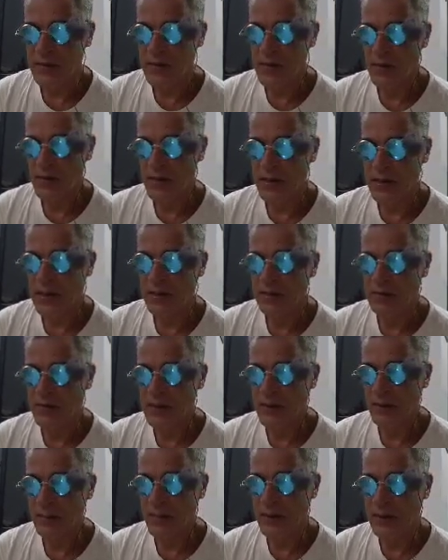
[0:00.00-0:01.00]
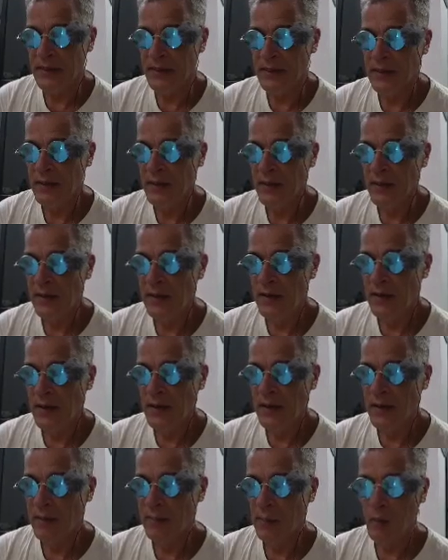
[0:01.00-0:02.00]
turning out to be
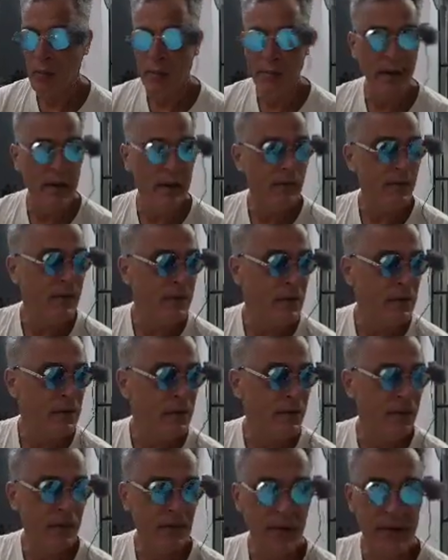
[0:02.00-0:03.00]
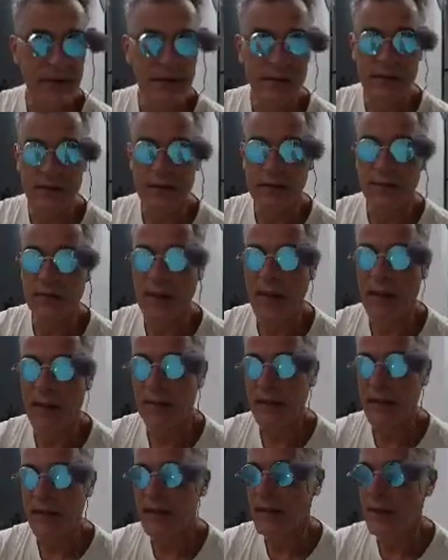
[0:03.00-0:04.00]
more beneficial for us as a
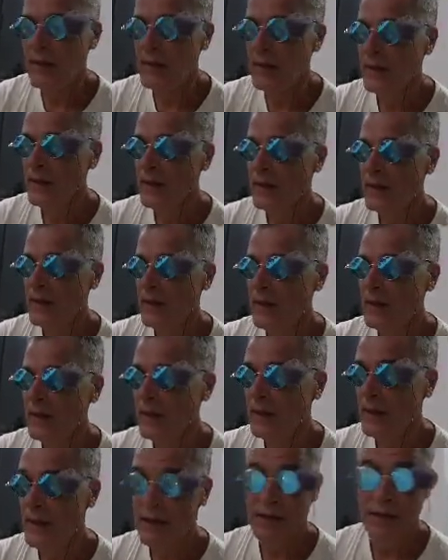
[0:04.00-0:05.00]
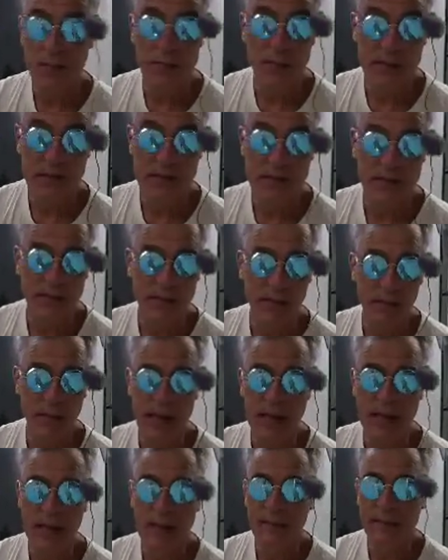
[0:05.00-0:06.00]
family. And especially
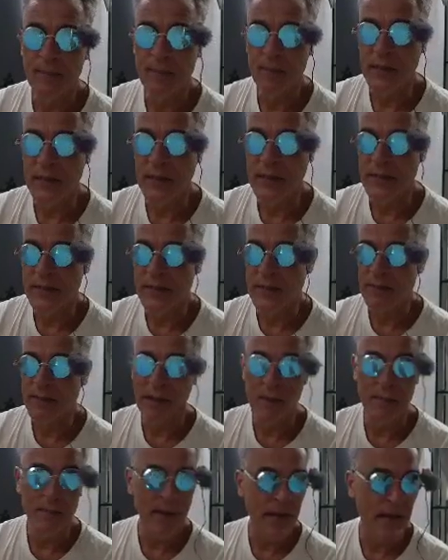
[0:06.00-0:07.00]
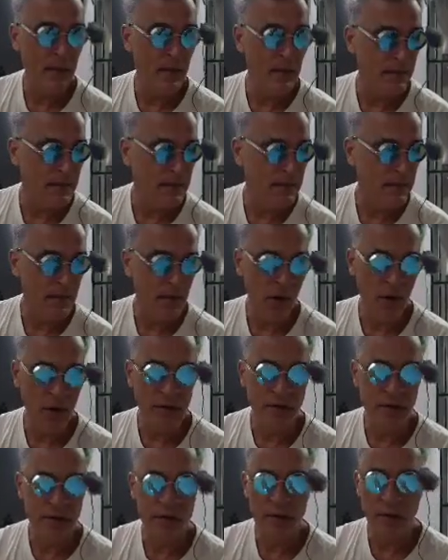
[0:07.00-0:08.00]
me, because my back was
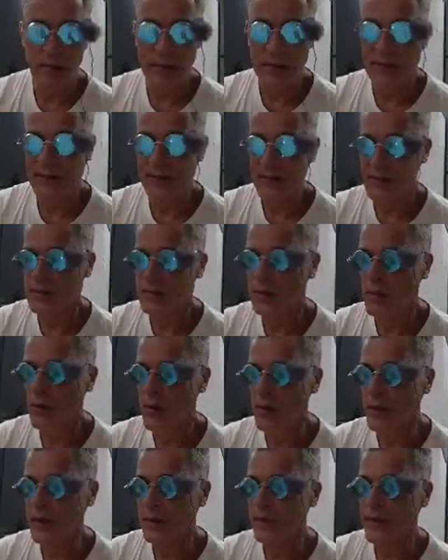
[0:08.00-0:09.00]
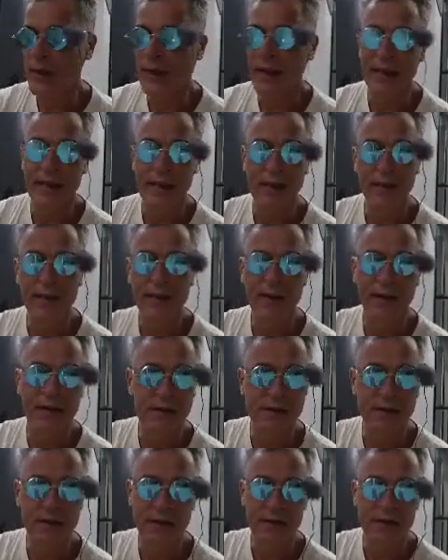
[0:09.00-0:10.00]
hurting so bad this morning, and then I get on there and
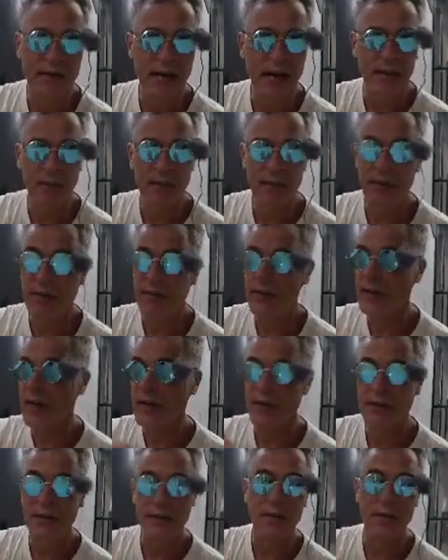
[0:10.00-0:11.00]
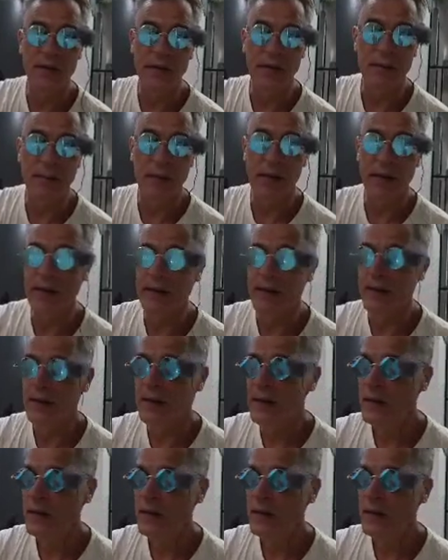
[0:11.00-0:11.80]
start chatting with you, and I just forget about it,